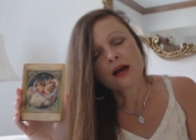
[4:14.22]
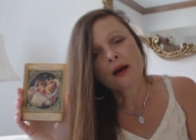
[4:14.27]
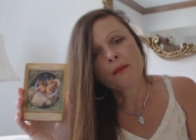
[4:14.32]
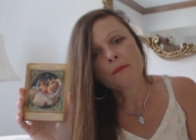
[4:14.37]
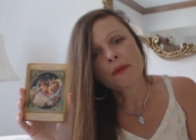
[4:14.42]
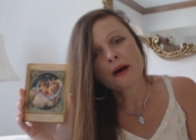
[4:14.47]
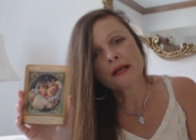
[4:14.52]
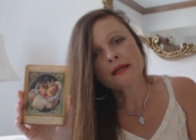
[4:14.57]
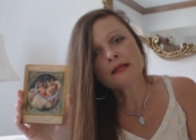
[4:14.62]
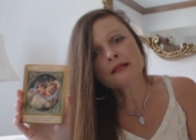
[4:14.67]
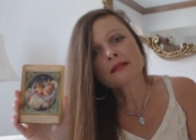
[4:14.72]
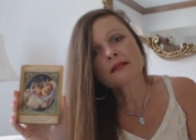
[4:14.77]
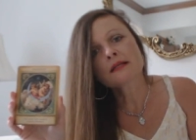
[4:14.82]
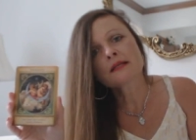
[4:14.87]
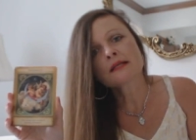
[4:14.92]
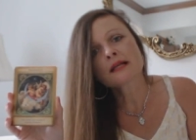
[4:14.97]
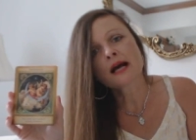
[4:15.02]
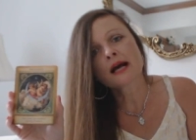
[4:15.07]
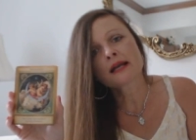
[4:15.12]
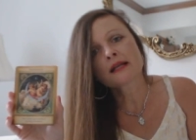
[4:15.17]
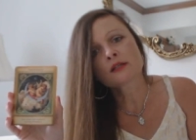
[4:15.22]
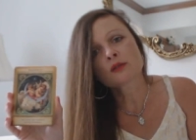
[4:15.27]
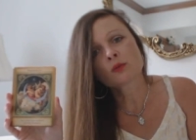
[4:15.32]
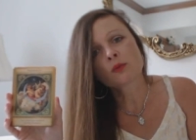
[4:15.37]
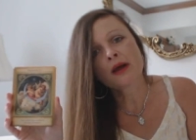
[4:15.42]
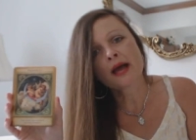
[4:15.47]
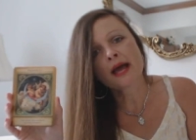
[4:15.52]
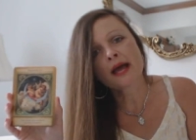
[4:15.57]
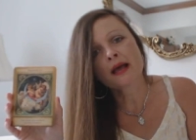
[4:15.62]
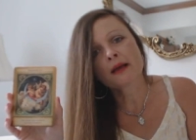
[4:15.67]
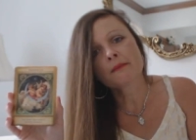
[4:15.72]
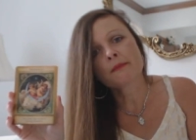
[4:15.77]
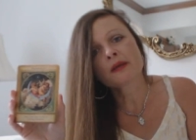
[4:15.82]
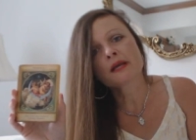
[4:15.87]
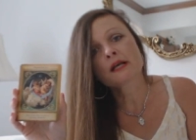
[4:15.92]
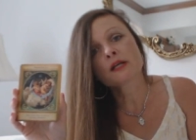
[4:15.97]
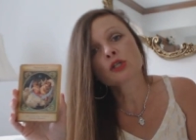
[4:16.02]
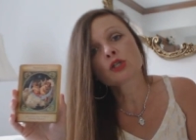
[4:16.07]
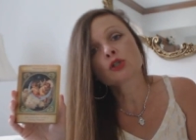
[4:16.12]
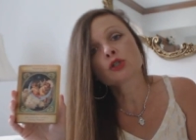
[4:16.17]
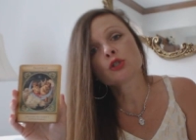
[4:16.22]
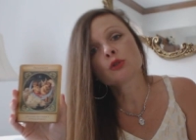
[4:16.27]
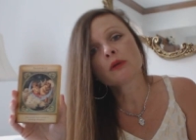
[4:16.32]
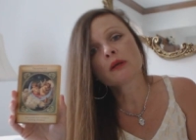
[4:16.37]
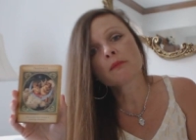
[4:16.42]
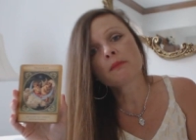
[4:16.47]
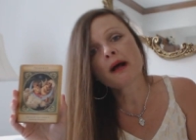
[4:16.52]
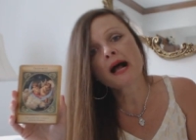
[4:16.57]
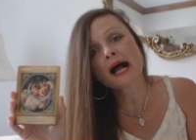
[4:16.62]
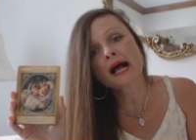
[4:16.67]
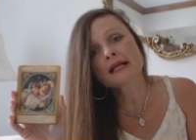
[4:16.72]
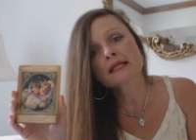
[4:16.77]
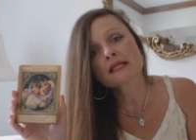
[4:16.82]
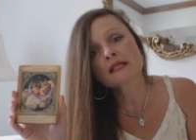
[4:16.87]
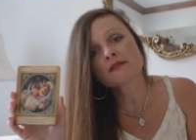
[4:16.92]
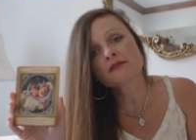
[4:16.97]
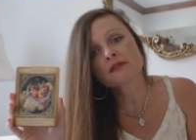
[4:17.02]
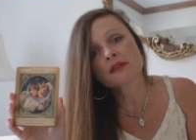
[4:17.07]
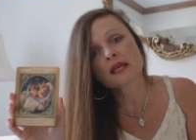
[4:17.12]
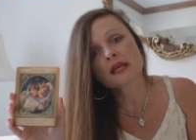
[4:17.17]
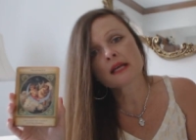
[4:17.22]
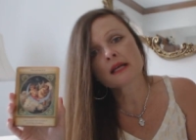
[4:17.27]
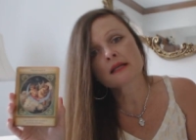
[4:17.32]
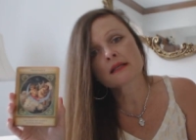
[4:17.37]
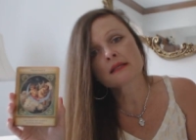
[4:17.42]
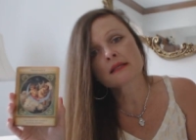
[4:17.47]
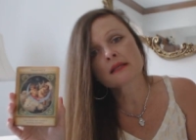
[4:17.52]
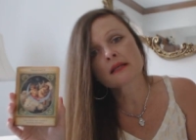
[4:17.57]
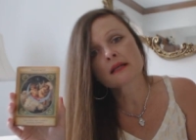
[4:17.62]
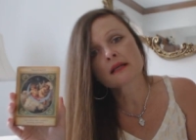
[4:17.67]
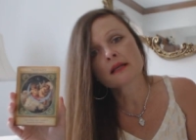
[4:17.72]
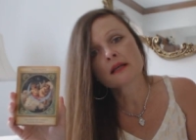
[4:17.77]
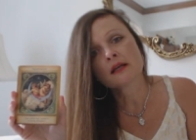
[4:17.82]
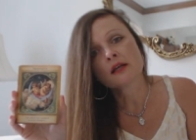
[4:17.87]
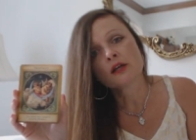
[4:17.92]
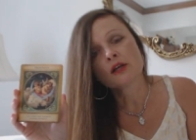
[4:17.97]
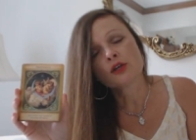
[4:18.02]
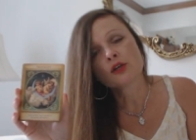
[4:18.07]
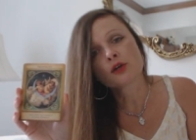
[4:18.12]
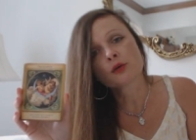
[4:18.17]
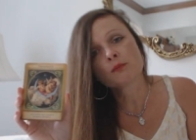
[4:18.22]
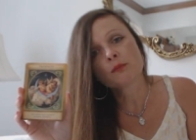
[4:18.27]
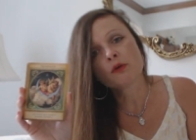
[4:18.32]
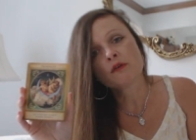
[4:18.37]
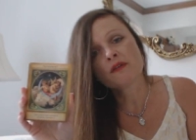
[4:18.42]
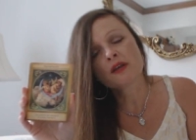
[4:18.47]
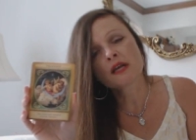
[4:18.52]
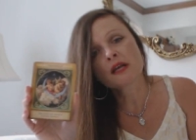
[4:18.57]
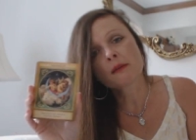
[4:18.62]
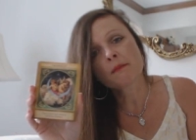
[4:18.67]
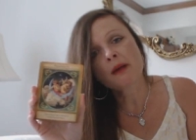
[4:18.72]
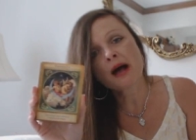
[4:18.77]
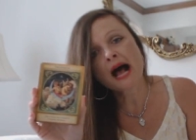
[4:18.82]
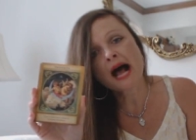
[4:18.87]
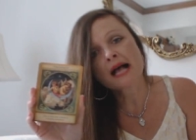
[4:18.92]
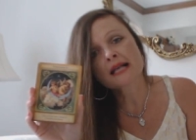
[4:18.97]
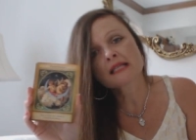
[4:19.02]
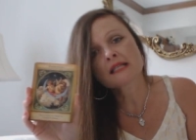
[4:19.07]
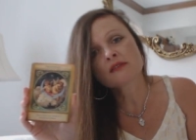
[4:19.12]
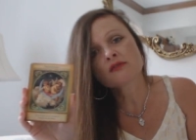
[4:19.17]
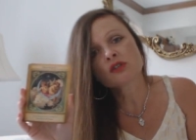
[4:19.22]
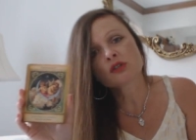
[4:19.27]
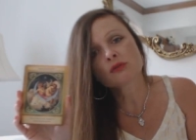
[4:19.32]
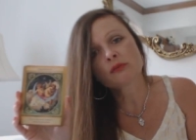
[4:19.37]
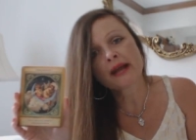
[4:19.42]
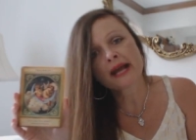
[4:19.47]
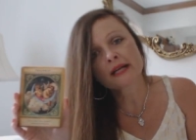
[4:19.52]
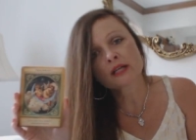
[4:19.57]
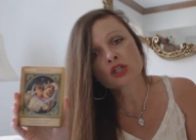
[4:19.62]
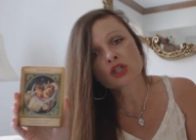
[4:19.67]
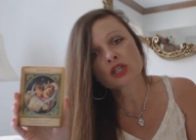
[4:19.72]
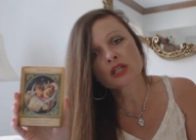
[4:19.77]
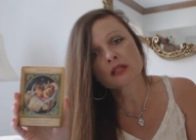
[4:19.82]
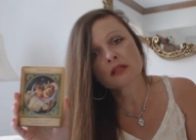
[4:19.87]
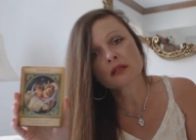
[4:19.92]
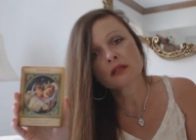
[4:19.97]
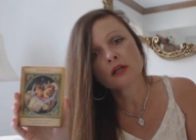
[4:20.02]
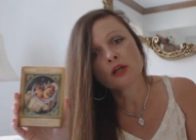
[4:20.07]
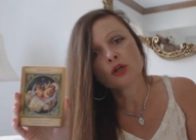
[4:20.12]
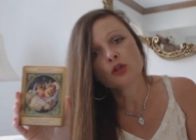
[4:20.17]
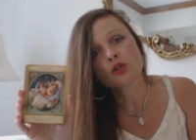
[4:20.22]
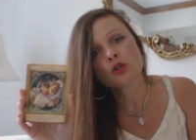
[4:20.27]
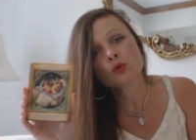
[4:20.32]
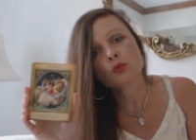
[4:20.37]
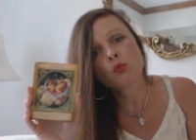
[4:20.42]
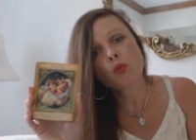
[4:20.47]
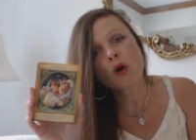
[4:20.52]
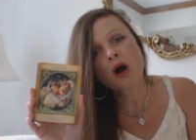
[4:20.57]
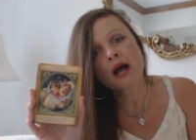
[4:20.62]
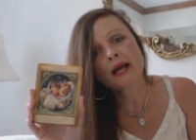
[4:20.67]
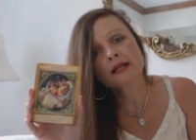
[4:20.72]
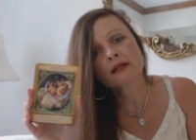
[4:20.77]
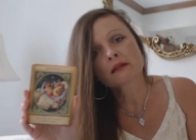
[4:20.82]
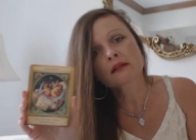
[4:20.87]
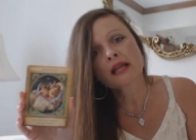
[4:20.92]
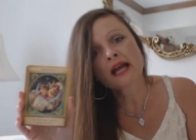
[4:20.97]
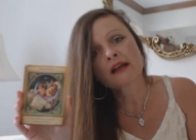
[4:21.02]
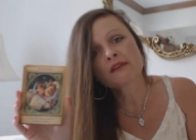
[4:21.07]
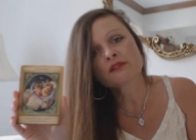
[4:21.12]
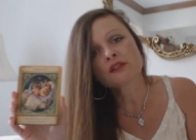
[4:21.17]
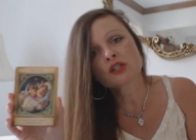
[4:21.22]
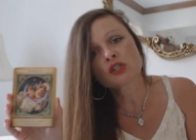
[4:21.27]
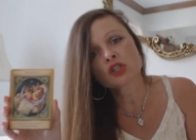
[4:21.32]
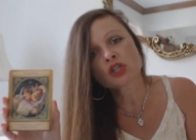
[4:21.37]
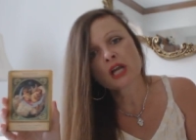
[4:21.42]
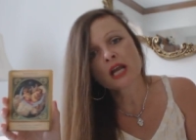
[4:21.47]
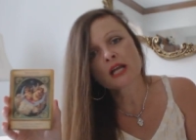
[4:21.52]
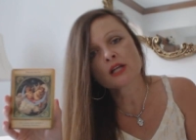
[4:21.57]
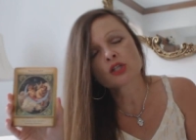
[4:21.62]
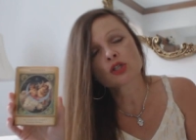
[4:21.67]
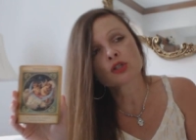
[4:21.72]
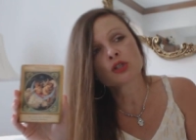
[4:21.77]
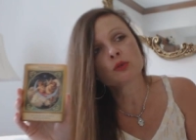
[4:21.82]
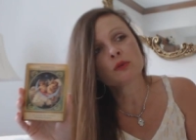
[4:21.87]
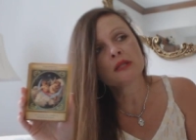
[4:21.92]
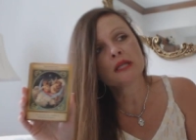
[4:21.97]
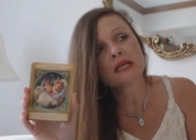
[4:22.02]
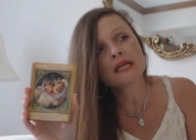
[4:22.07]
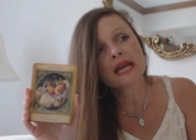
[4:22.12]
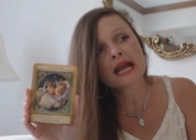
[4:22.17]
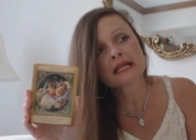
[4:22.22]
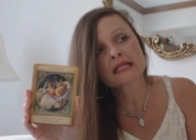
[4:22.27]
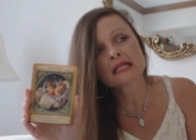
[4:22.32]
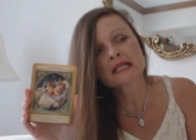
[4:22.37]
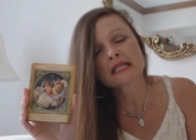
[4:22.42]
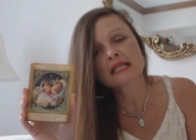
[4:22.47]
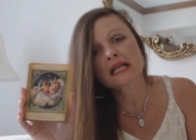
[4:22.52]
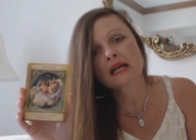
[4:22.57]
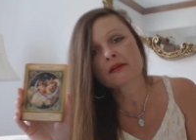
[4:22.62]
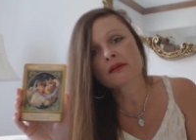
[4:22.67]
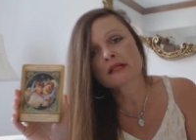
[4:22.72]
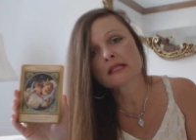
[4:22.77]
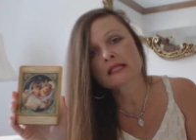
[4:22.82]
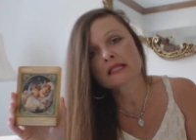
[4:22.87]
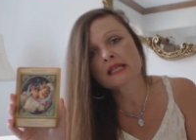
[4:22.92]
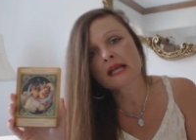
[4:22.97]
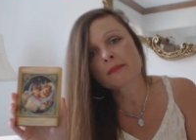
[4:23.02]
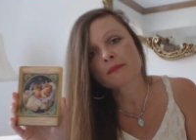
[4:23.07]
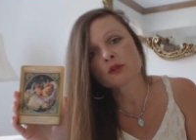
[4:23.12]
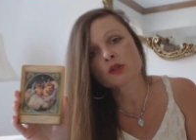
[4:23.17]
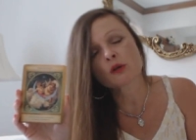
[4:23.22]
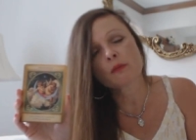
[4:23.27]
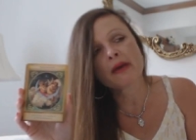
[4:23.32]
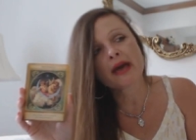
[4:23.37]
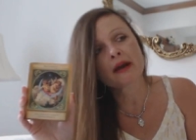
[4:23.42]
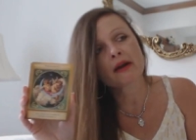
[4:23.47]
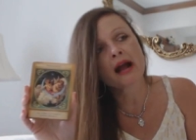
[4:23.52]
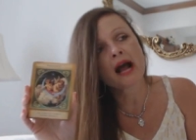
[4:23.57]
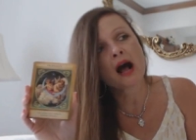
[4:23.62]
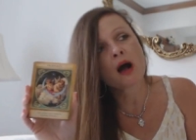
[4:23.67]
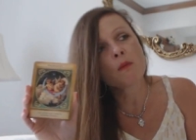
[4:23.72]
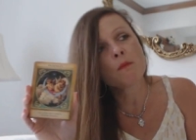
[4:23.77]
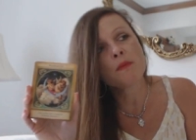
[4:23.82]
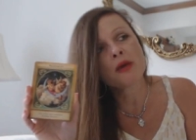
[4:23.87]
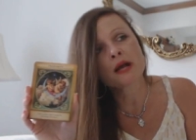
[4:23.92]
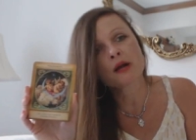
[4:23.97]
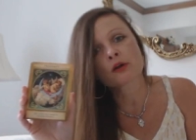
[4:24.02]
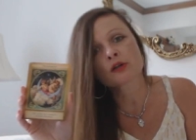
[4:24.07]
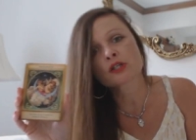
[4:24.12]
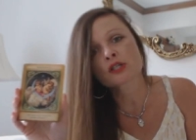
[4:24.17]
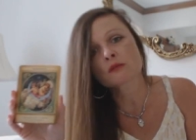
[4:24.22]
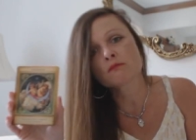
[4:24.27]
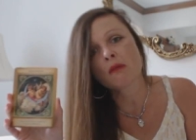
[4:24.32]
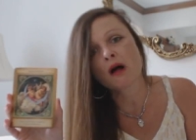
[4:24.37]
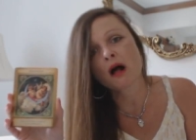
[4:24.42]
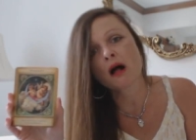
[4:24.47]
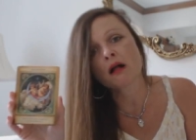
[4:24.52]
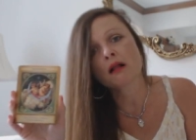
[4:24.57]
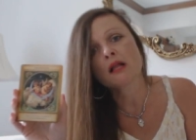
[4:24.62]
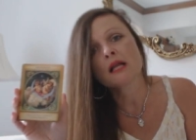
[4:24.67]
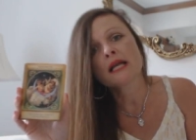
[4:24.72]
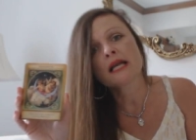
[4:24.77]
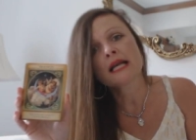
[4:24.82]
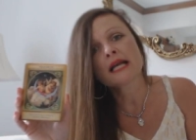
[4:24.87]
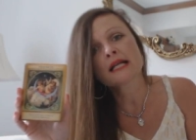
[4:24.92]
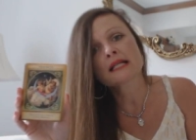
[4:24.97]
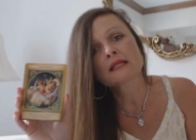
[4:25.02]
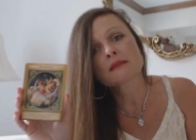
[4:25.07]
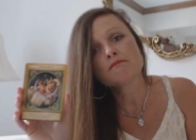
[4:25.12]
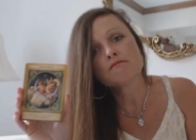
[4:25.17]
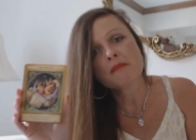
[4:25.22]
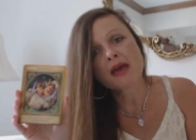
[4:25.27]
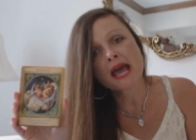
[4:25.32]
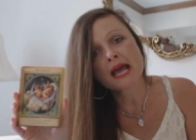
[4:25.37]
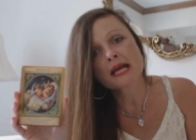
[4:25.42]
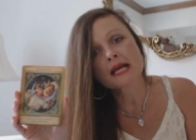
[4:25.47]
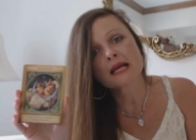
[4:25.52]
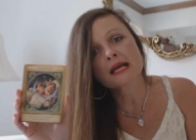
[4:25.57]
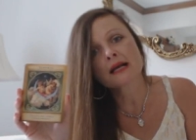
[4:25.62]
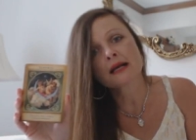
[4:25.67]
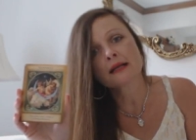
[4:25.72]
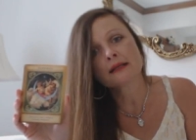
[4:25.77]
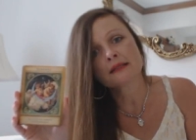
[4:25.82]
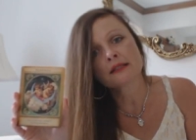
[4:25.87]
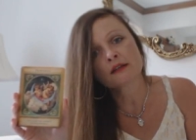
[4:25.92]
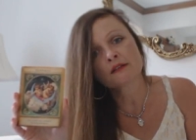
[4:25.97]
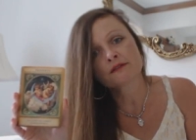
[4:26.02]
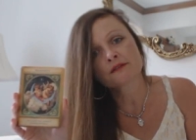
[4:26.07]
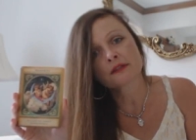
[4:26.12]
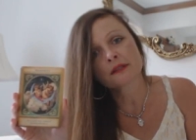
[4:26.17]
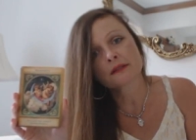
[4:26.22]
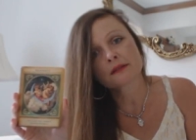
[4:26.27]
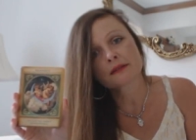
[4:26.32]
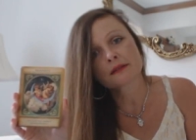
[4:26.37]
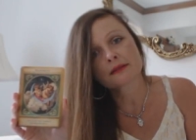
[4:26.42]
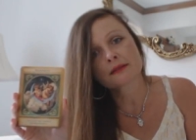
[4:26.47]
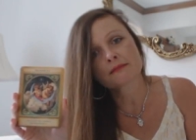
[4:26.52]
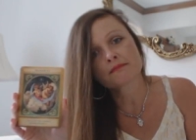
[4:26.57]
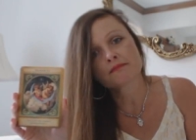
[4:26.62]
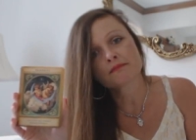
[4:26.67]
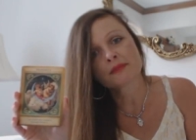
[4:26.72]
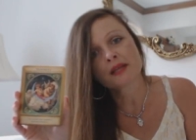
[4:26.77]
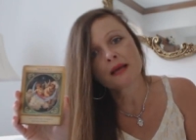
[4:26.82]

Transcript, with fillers: Abundance is on its way because you're doing positive things. You're moving in a positive direction. You want your life to change. You're doing the necessary steps, no matter how big or small. It's making a difference.